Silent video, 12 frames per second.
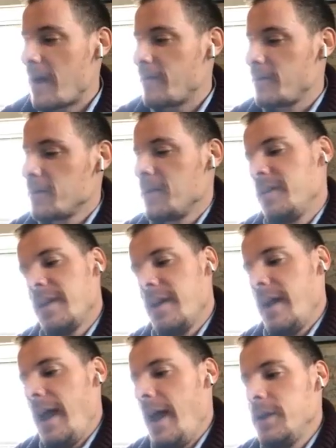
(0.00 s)
raffle,
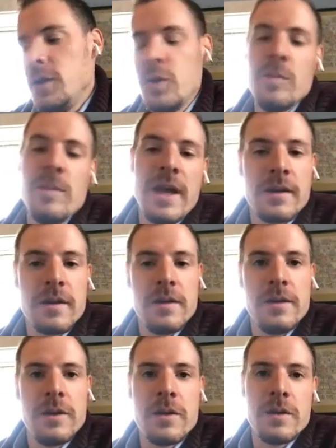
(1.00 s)
how do you make
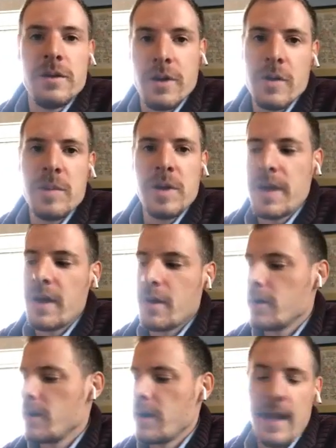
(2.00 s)
your Derby
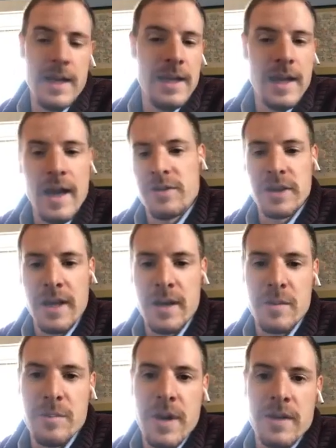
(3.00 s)
bet or any
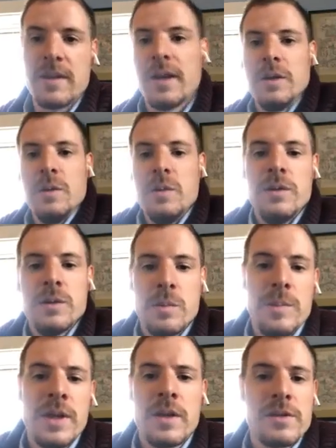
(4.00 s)
educated bet that you
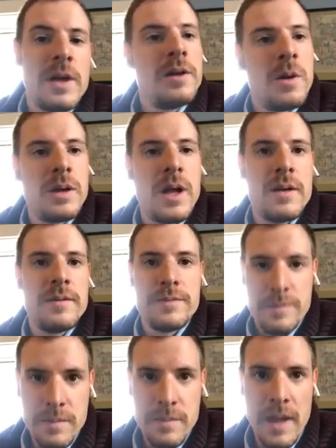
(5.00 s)
do? Because I know a lot of
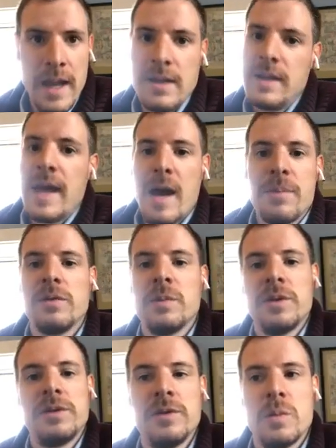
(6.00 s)

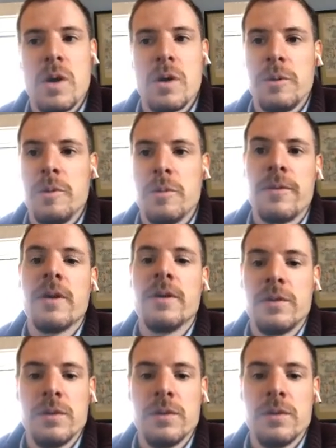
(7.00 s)
handicappers, which is what we refer